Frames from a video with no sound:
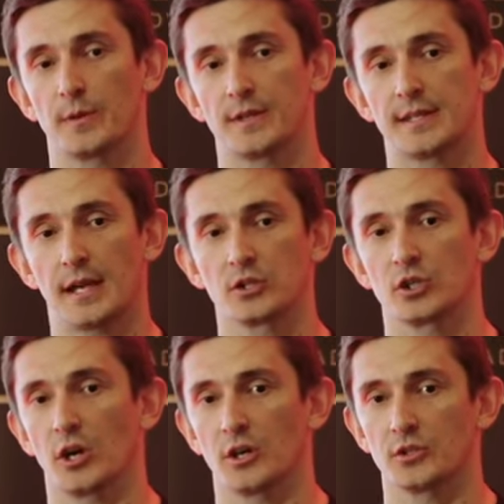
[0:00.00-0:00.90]
but the second
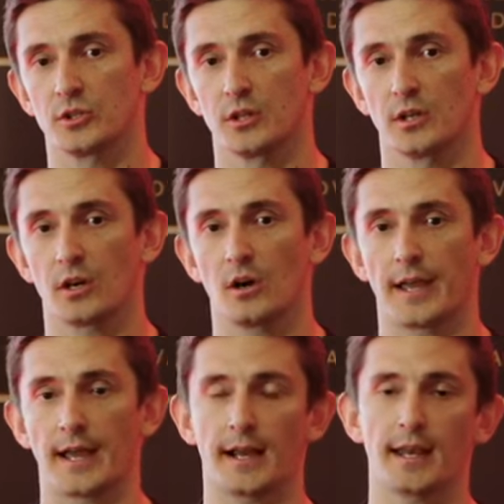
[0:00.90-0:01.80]
charge can't
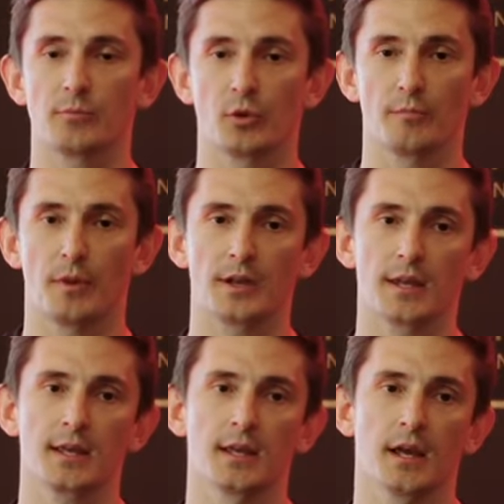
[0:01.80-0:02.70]
get a claim on the
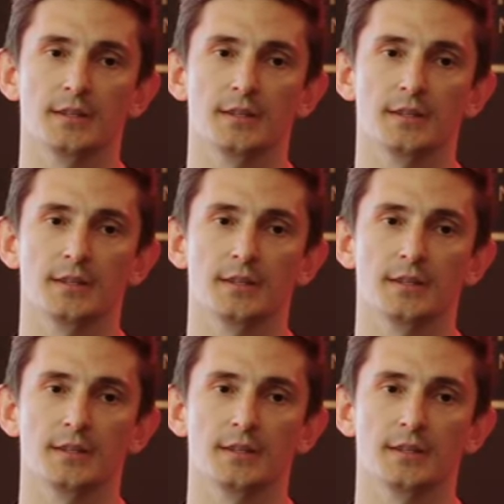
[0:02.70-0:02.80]
money